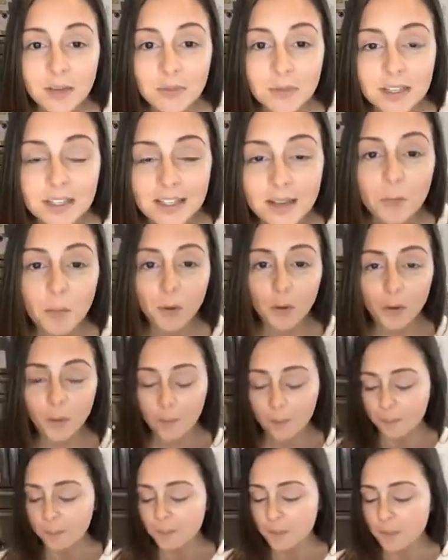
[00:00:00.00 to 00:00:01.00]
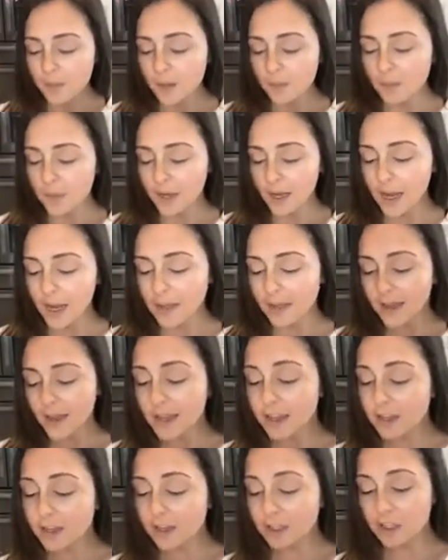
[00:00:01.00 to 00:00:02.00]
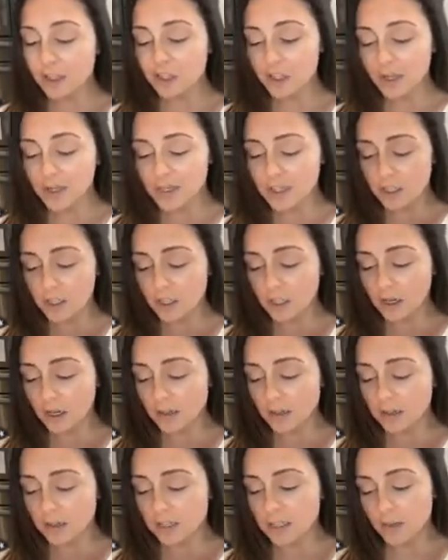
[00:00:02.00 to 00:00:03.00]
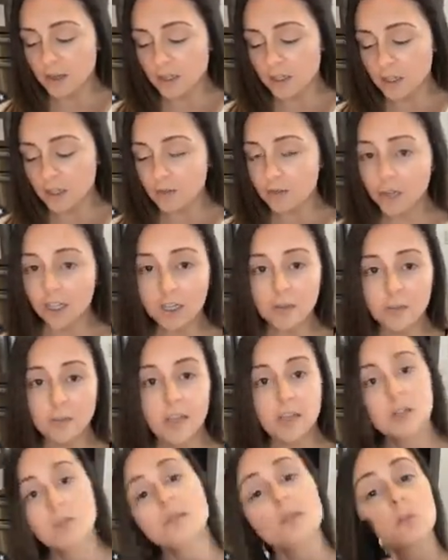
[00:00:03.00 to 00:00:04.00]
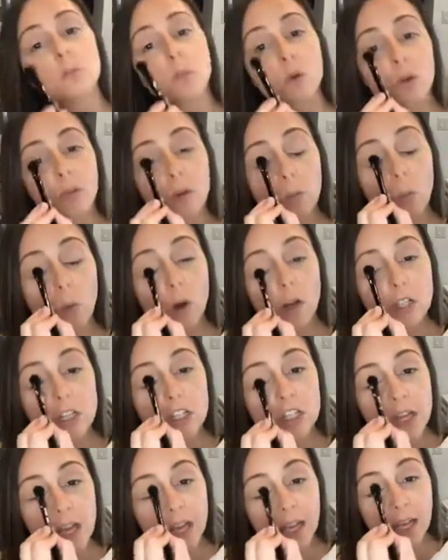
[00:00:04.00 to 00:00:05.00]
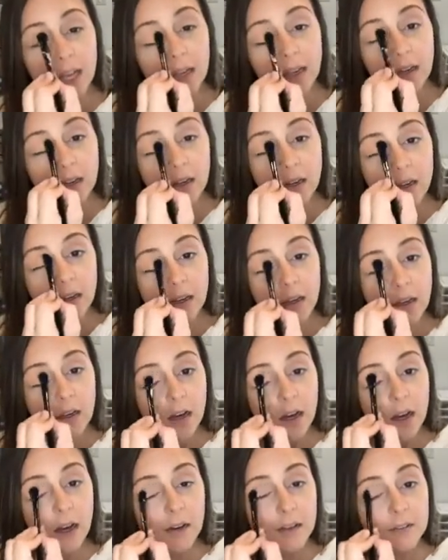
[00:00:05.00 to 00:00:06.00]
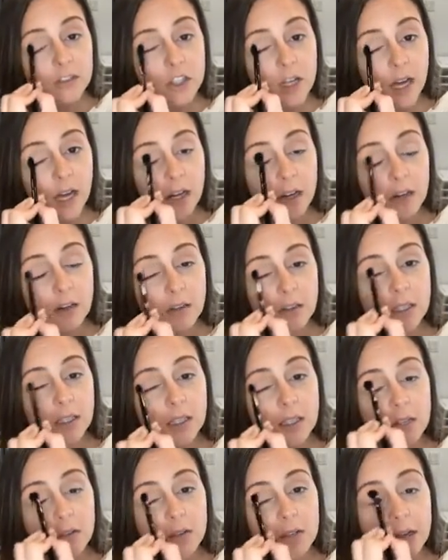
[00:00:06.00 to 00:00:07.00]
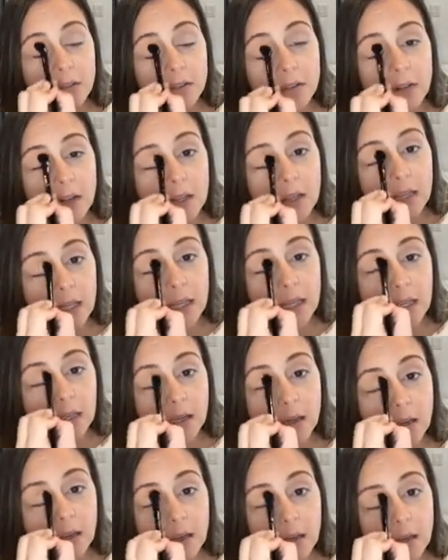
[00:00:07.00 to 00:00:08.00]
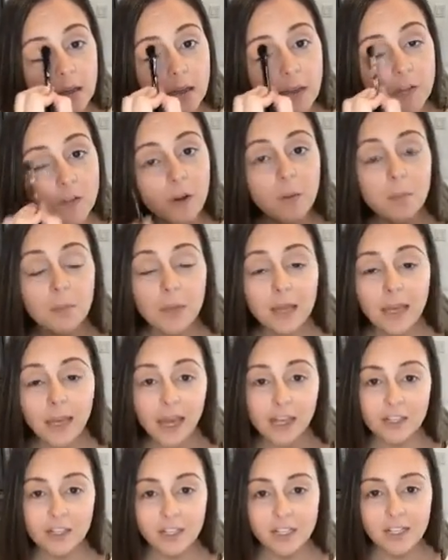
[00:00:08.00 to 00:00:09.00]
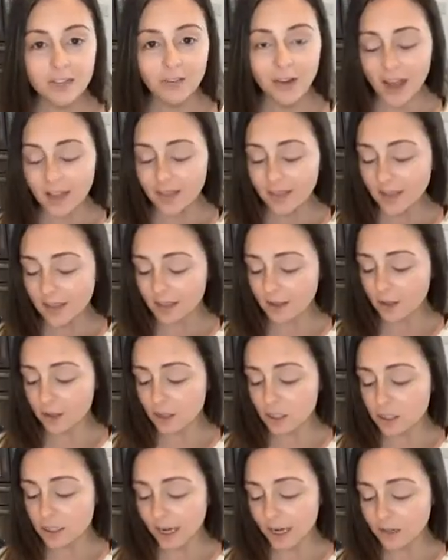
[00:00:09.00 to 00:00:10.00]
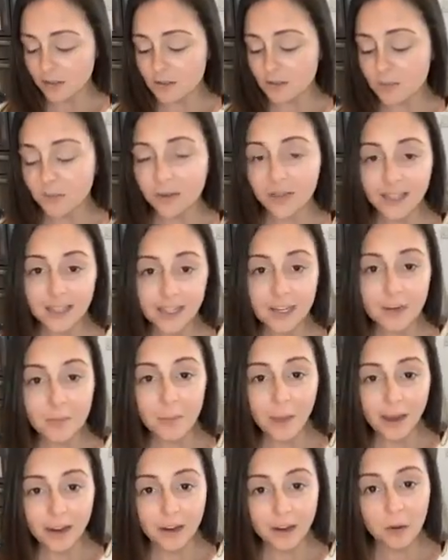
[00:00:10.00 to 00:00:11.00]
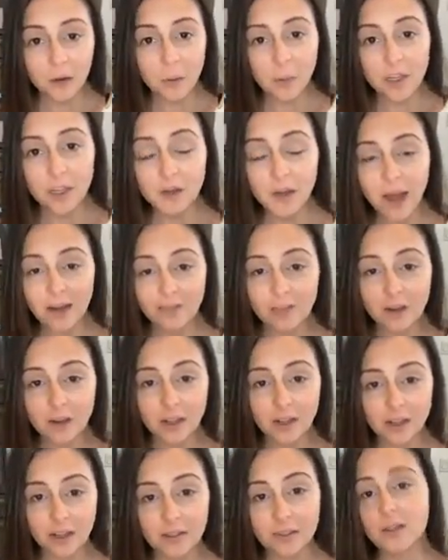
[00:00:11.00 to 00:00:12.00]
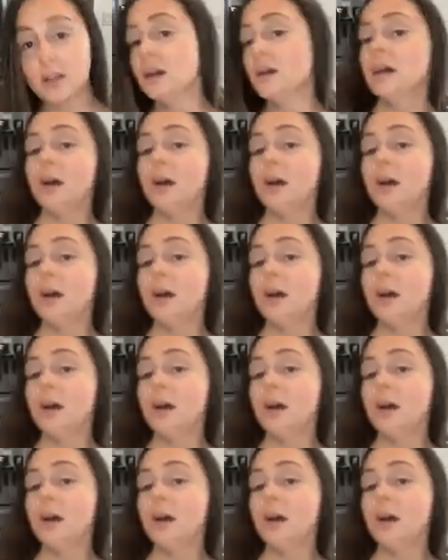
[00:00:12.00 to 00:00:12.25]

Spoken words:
simple. But I like a good transition color, especially if you're going to be using more than one shade of shadows. Like, you definitely, for me, I just find that your shadows blend better when you have a good